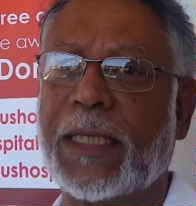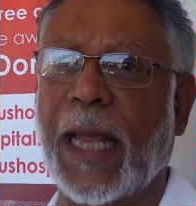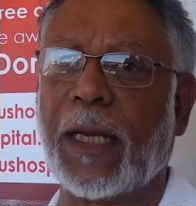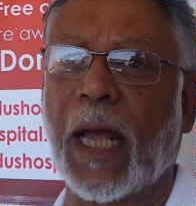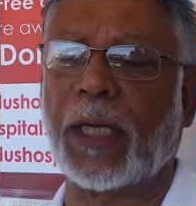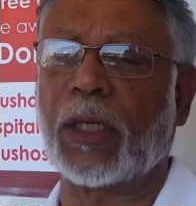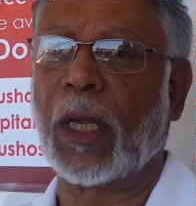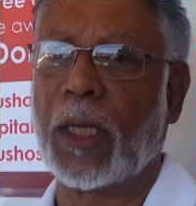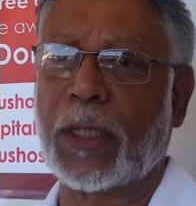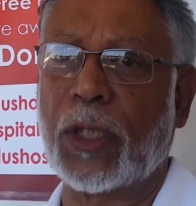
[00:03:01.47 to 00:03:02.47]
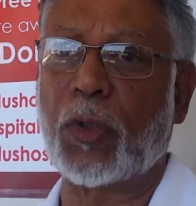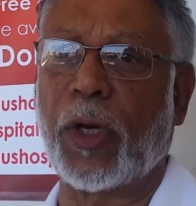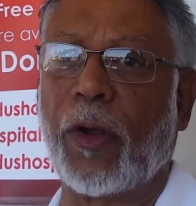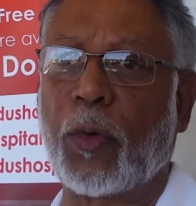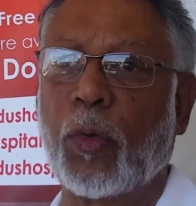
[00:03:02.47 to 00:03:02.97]
then, since
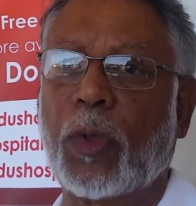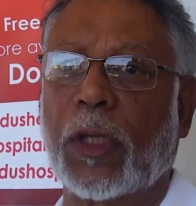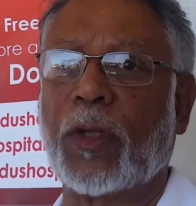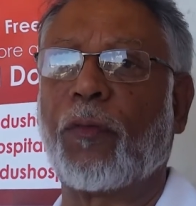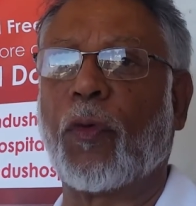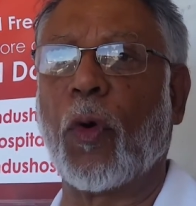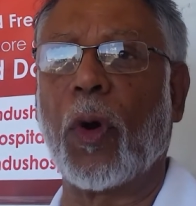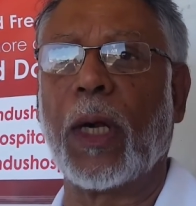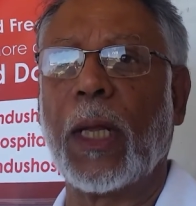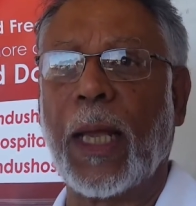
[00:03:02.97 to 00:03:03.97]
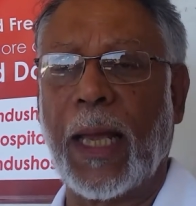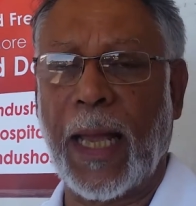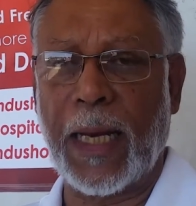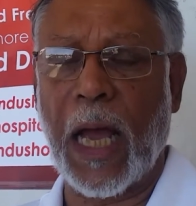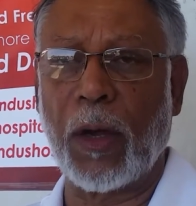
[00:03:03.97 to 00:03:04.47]
2004
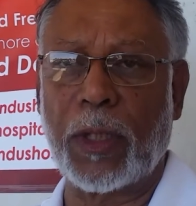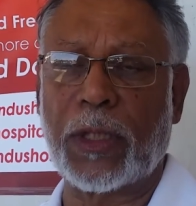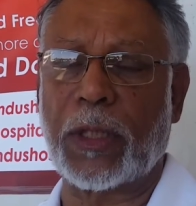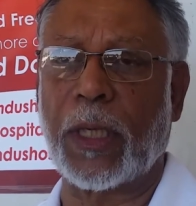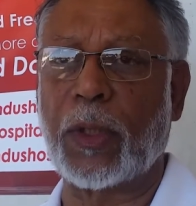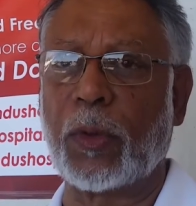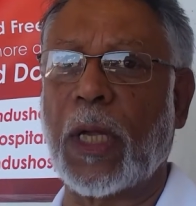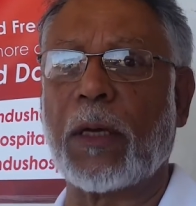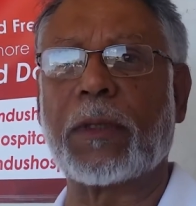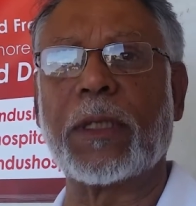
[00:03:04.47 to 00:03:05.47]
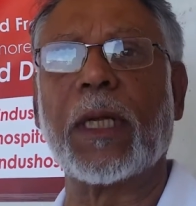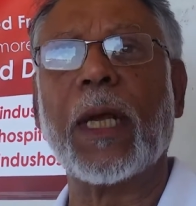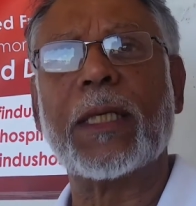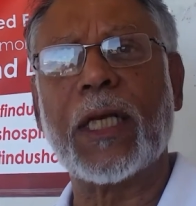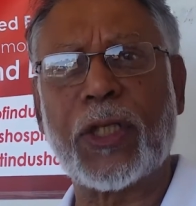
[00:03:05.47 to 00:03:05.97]
and now this
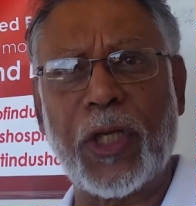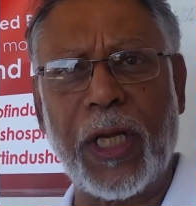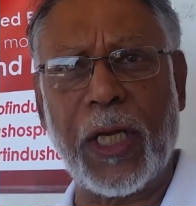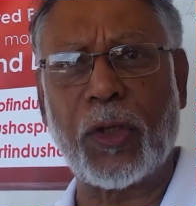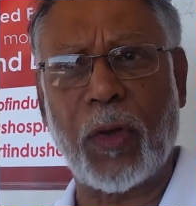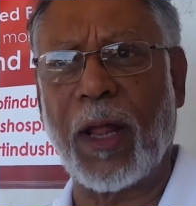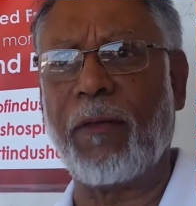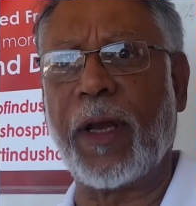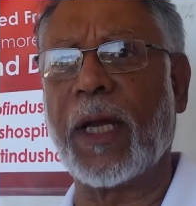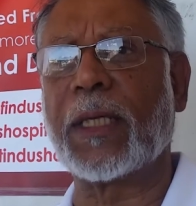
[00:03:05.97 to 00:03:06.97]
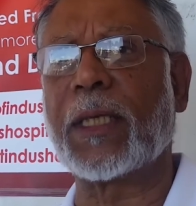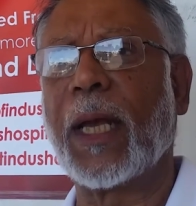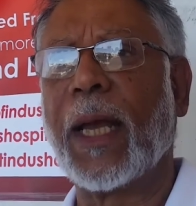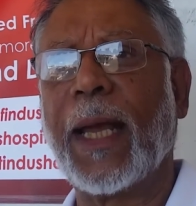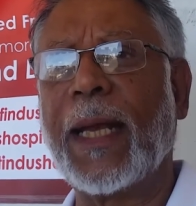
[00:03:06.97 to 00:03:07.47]
2016, in 12 years,
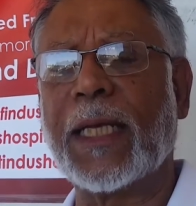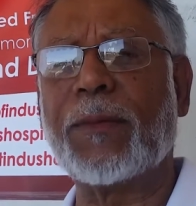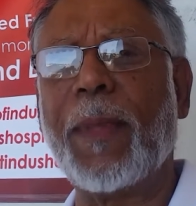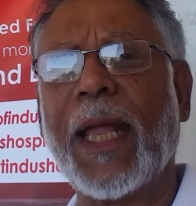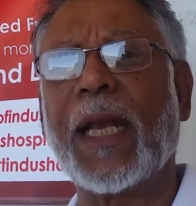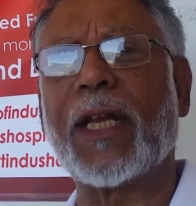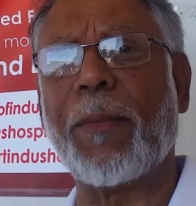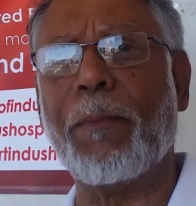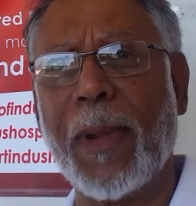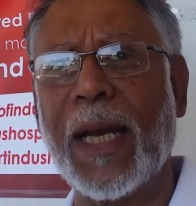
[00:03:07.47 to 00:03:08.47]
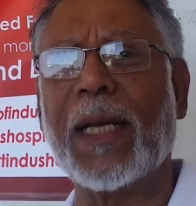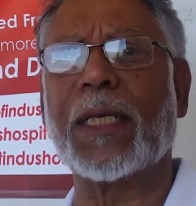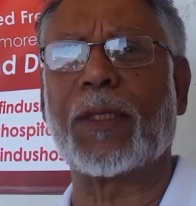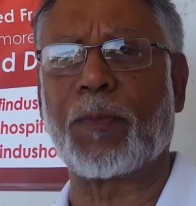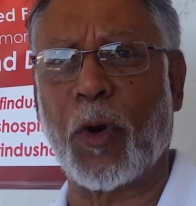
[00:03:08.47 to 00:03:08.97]
it has made a
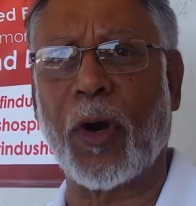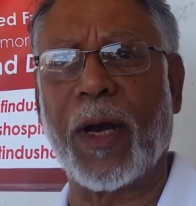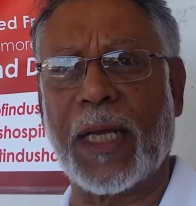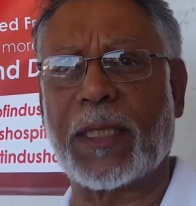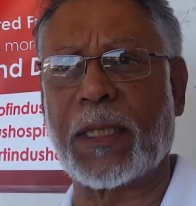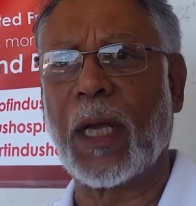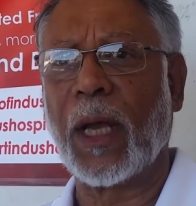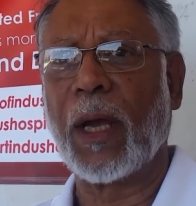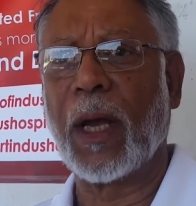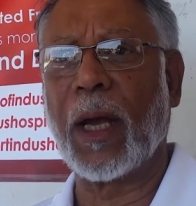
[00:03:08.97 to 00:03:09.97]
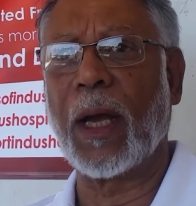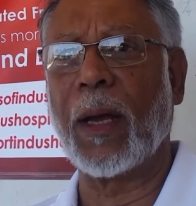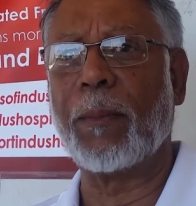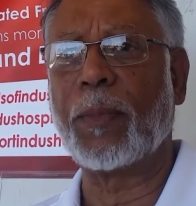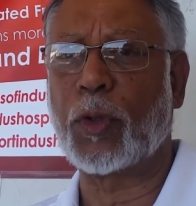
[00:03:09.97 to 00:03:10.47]
tremendous progress
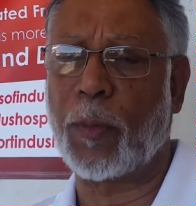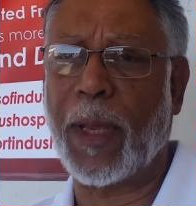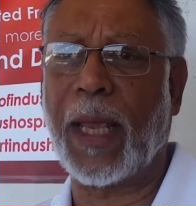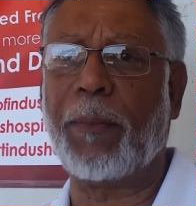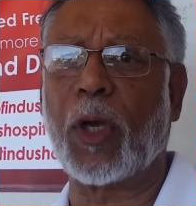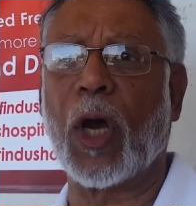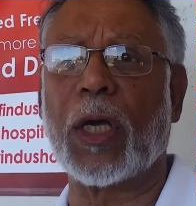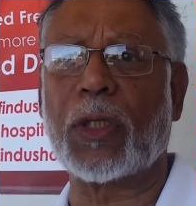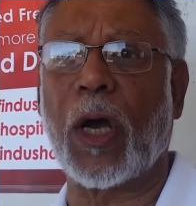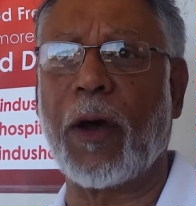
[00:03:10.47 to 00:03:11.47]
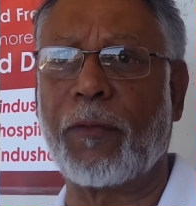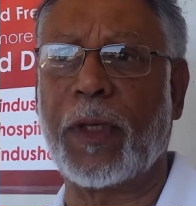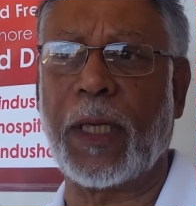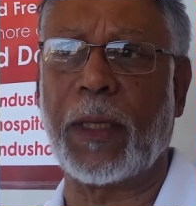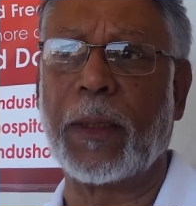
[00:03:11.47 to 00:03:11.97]
to me because of
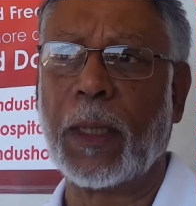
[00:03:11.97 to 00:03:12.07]
the